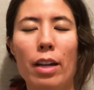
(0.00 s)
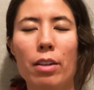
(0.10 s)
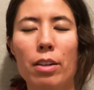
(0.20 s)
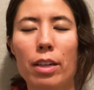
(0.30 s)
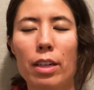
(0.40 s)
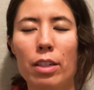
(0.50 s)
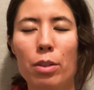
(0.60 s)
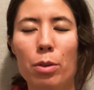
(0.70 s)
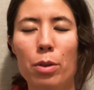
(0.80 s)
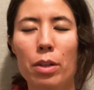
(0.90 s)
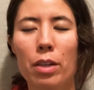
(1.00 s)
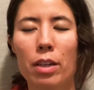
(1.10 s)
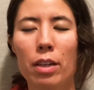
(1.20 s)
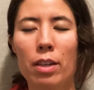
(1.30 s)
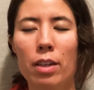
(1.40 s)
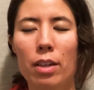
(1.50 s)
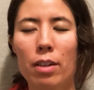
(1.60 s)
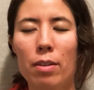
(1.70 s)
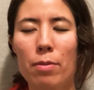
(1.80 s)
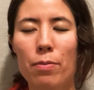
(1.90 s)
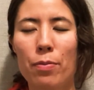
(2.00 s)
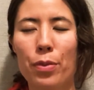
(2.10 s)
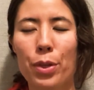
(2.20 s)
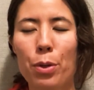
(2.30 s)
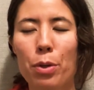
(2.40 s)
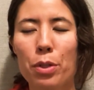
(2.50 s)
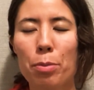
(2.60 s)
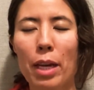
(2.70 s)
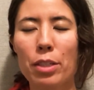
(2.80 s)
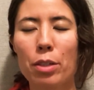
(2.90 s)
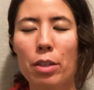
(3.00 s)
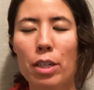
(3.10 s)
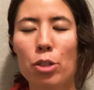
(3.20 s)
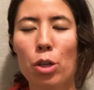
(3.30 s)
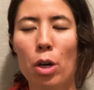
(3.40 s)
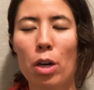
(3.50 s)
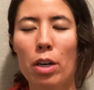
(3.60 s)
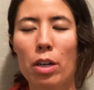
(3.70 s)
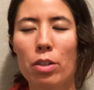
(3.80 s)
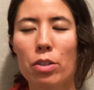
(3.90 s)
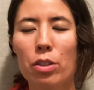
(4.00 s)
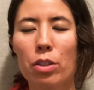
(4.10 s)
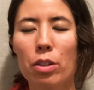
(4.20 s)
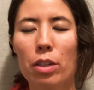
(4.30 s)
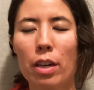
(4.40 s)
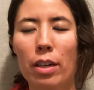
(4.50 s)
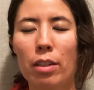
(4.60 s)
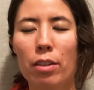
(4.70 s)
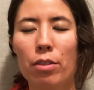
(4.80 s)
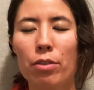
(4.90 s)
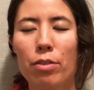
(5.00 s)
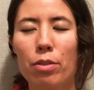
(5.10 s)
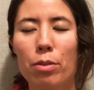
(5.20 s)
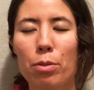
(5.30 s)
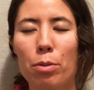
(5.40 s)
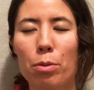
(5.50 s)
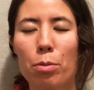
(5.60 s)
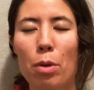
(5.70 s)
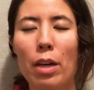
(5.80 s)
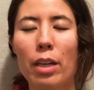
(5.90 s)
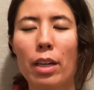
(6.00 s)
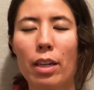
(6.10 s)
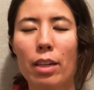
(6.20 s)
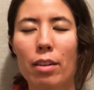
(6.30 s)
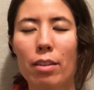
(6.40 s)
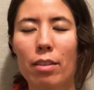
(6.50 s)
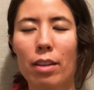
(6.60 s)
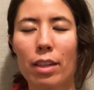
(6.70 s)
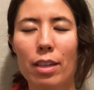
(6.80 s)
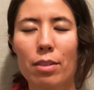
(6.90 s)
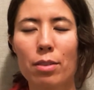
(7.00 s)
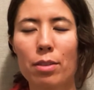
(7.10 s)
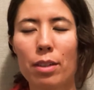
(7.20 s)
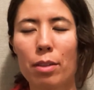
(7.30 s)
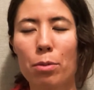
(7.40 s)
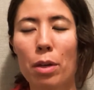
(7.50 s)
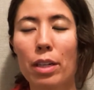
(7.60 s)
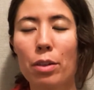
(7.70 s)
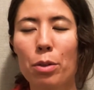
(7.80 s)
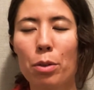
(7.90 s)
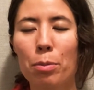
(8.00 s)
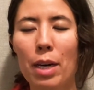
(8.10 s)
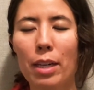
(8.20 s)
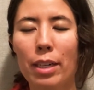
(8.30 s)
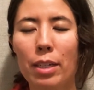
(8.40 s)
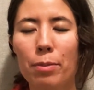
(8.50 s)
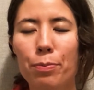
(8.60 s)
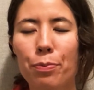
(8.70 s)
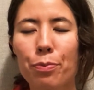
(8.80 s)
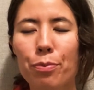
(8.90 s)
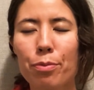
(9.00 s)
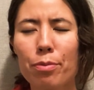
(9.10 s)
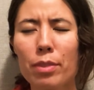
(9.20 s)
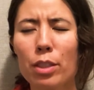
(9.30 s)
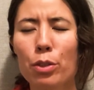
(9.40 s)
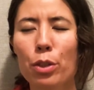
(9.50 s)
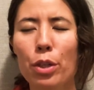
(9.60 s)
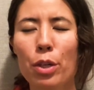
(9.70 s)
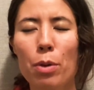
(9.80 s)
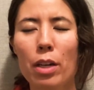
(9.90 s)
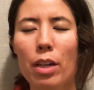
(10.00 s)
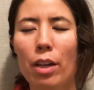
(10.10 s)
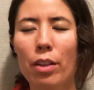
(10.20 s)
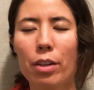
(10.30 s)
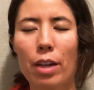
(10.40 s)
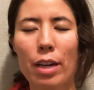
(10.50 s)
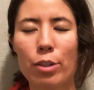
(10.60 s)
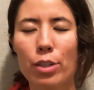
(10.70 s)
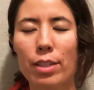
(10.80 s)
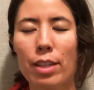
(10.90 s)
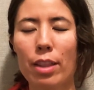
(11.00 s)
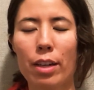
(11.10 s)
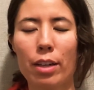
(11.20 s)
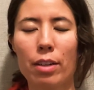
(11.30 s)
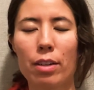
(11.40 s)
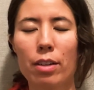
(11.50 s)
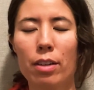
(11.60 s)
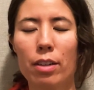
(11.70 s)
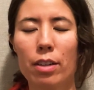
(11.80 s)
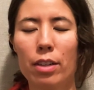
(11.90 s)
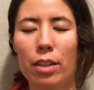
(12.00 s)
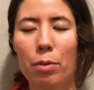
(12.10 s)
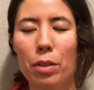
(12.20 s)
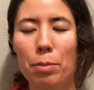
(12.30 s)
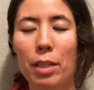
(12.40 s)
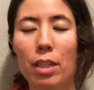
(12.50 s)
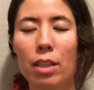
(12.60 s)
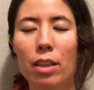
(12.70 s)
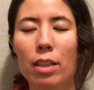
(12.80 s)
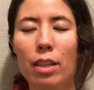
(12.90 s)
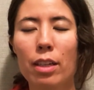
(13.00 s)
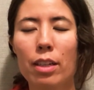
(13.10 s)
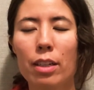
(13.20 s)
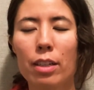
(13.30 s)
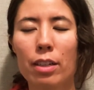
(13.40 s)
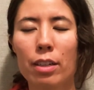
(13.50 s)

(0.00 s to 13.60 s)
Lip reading: You're in your space. You're in charge. You're kind of running, I guess, running your whole body. So you don't want other energies in there. You want to be clear.